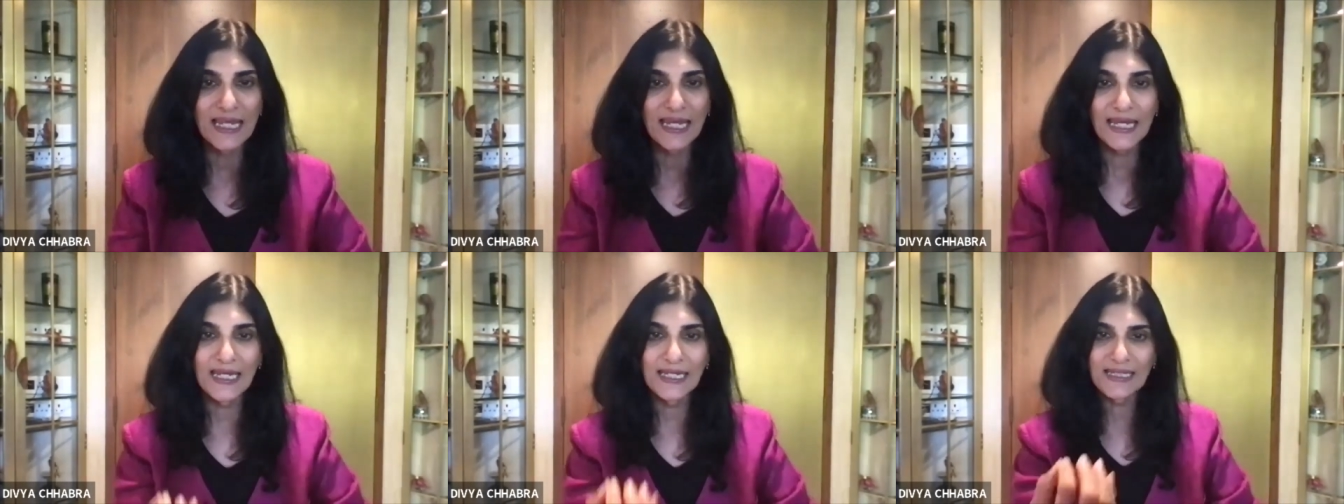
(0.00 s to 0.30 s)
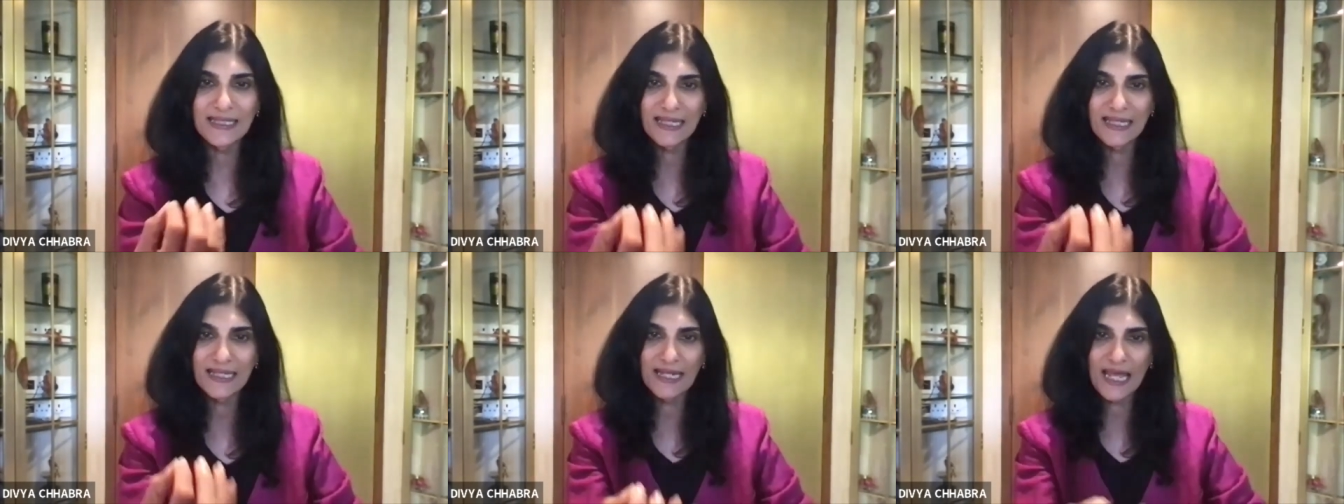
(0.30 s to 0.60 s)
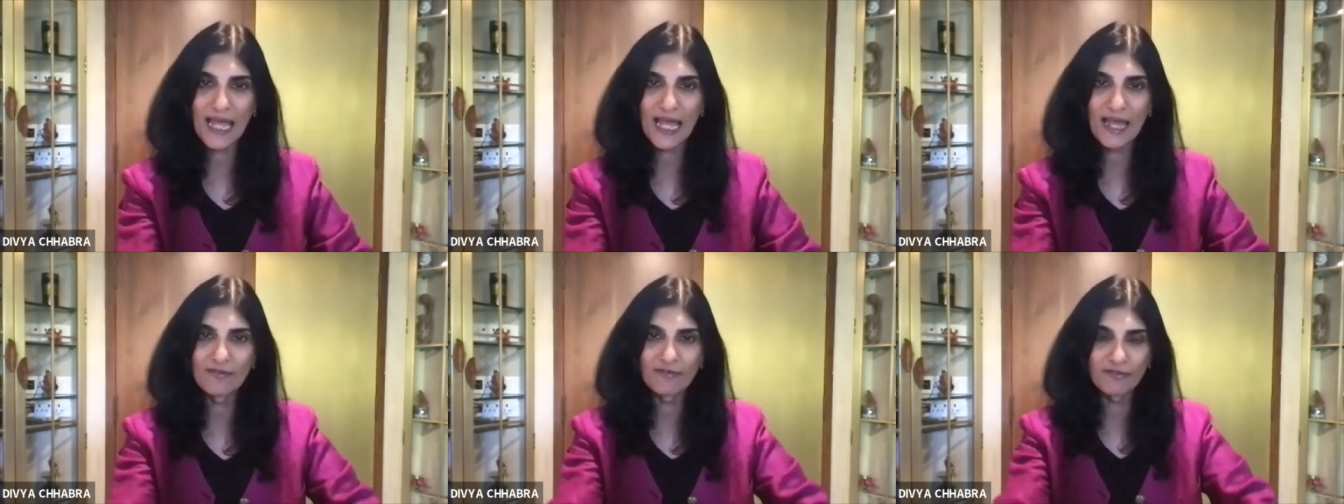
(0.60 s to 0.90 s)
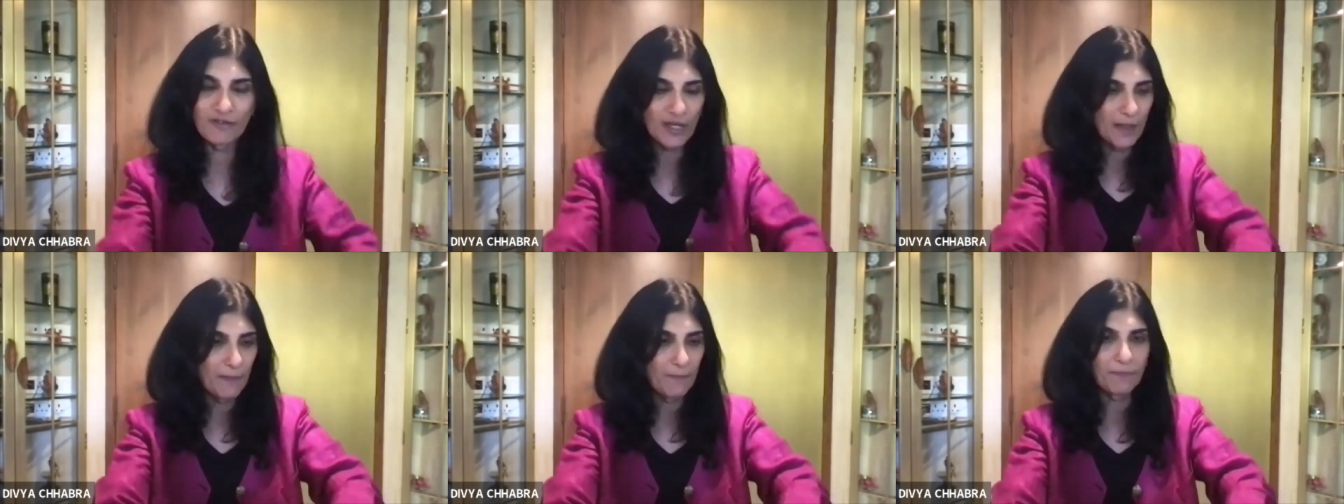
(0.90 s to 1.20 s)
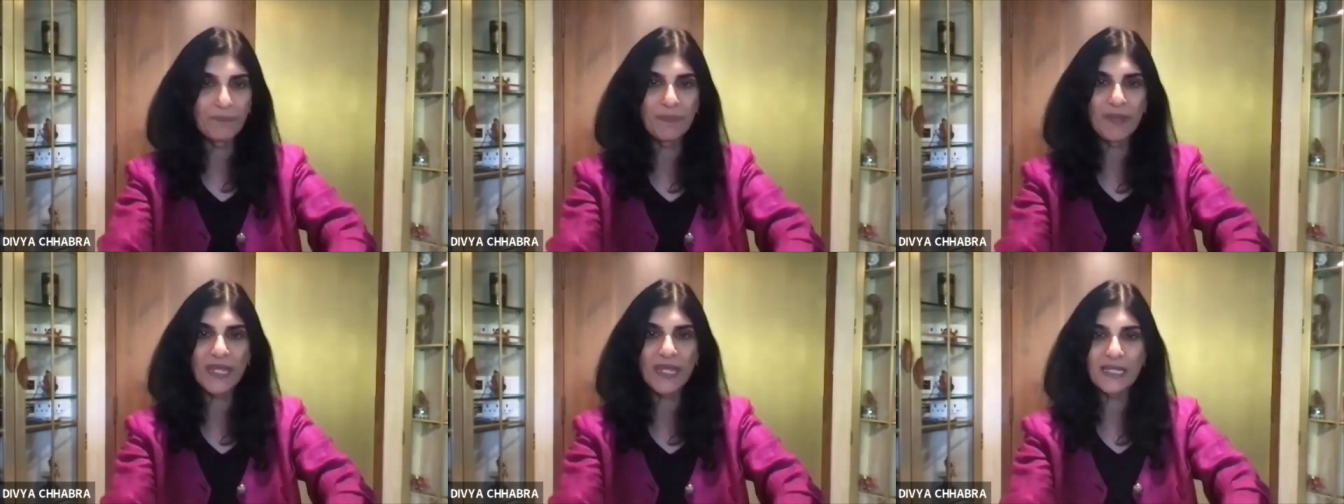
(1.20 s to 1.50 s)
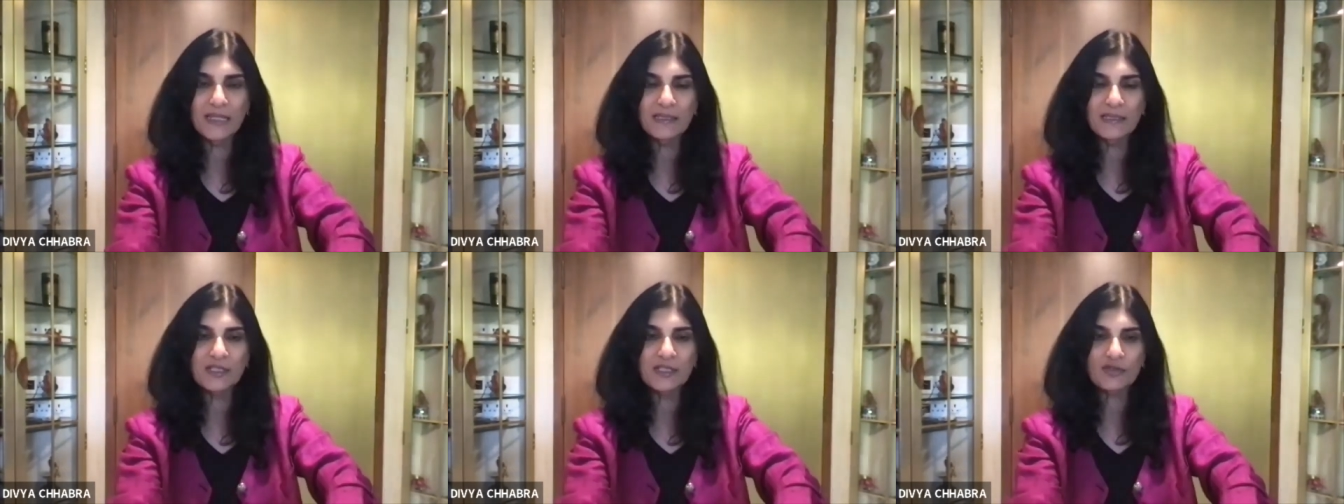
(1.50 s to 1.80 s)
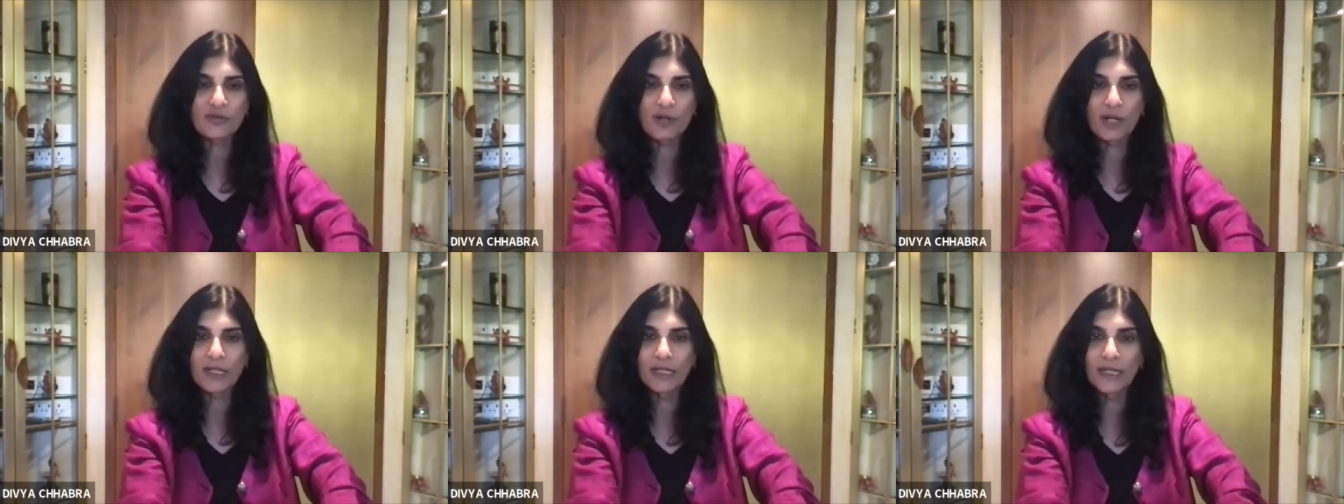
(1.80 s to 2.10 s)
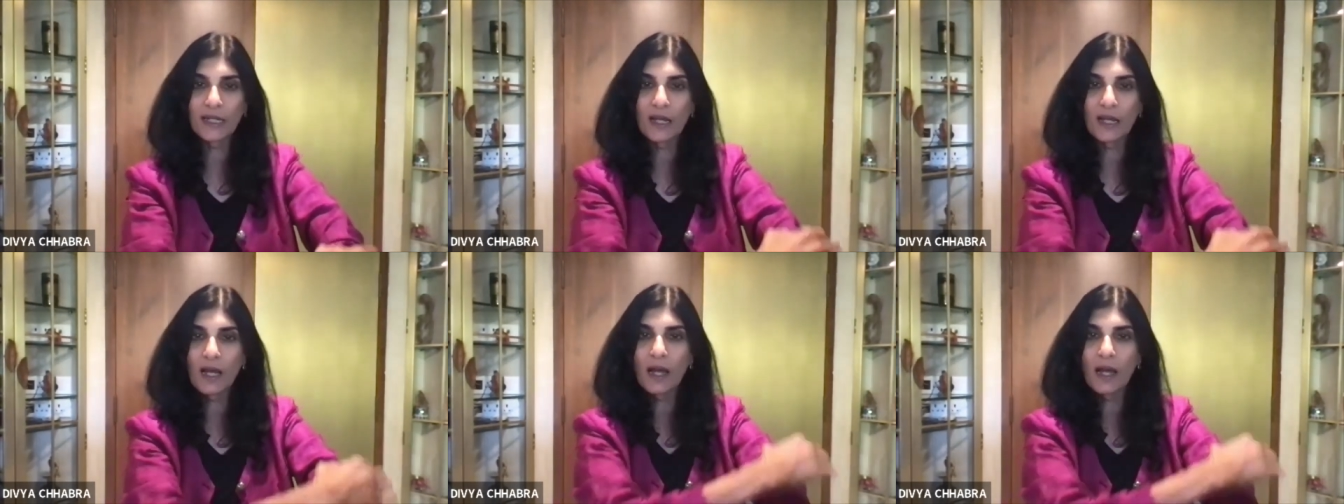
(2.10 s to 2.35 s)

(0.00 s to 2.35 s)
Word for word: it can have pains running